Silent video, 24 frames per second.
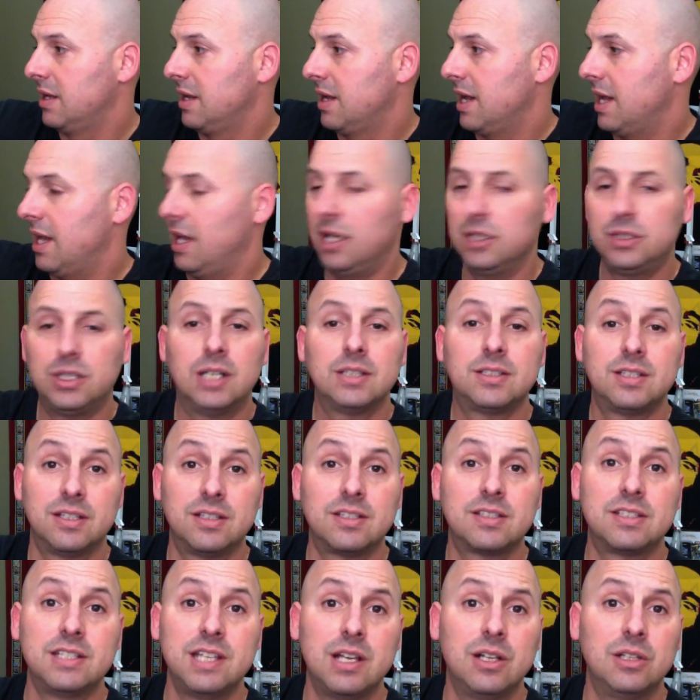I held on to the
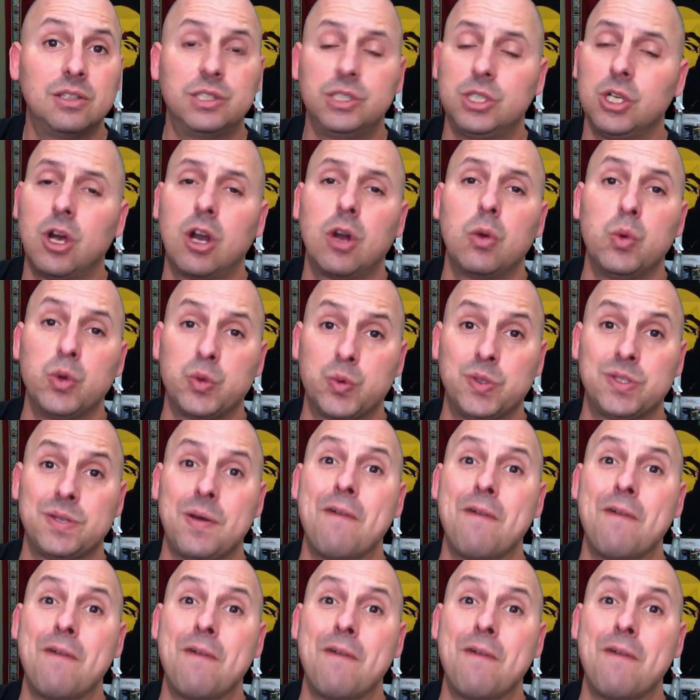CLDR, which was